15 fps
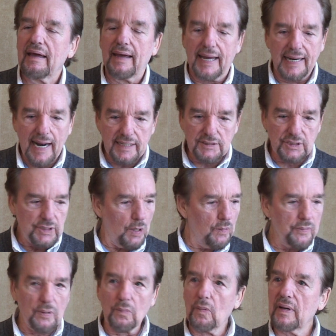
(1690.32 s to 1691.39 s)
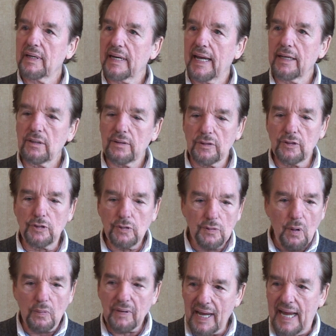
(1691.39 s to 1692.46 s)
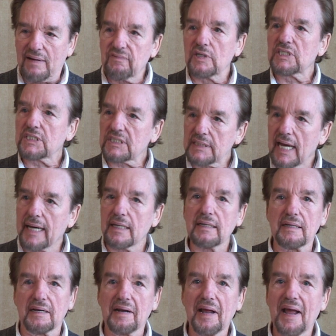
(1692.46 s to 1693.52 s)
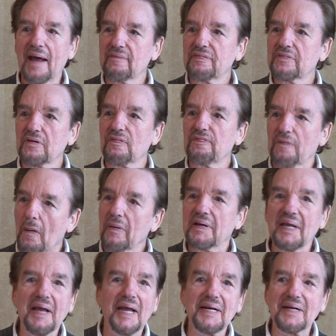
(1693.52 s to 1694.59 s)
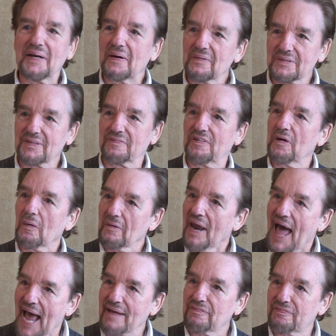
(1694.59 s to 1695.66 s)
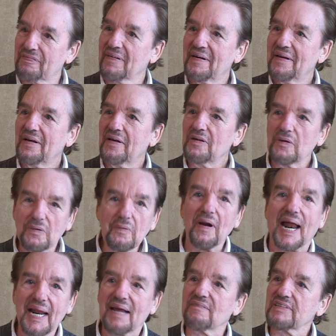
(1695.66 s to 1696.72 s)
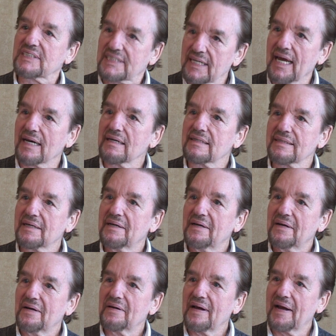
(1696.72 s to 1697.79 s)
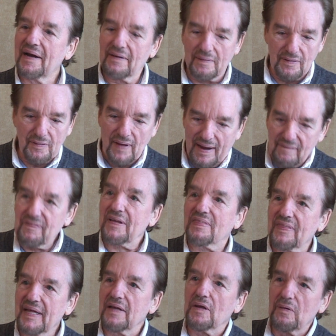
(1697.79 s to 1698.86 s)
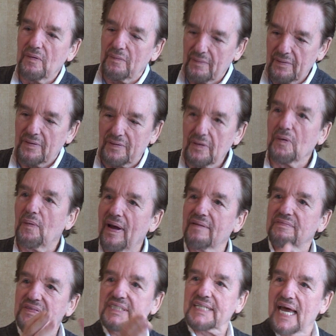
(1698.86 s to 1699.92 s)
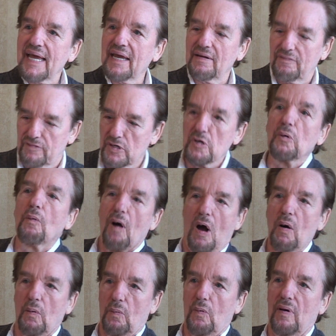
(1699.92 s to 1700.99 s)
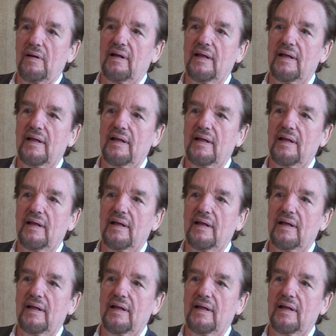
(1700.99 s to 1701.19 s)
And I showed her one day, you don't have a cent after 48 years of your life. You do not have a cent. Everything you have saved, you owe.